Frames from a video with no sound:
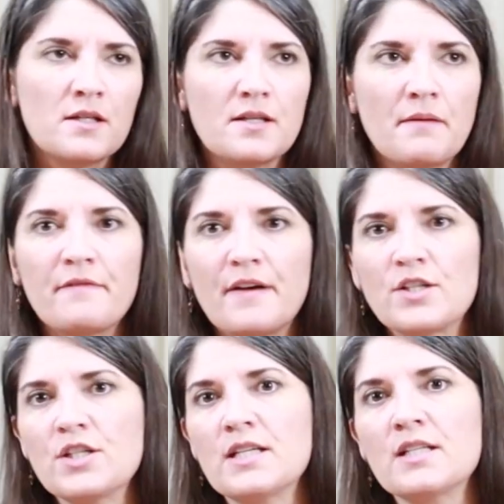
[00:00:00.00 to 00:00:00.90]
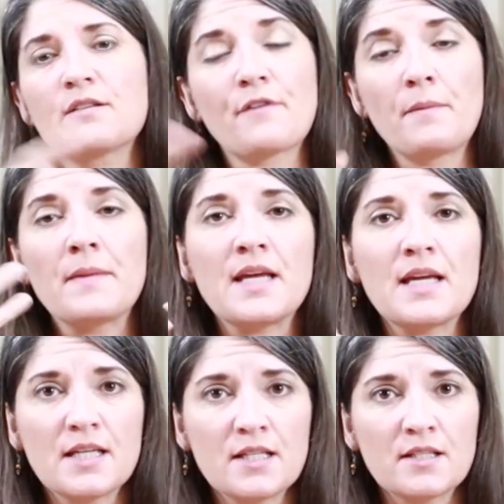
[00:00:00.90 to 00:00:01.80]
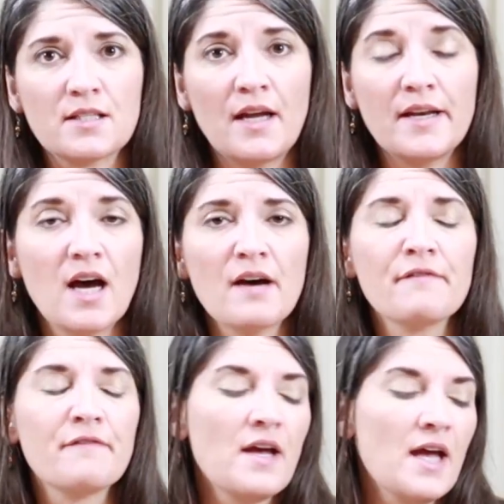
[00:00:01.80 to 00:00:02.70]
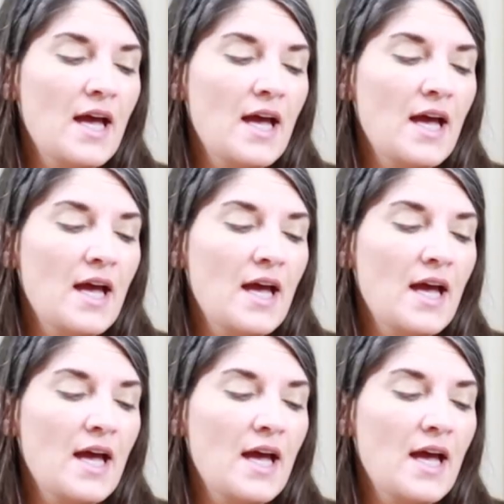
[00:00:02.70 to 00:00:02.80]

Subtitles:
veggies for me is enough.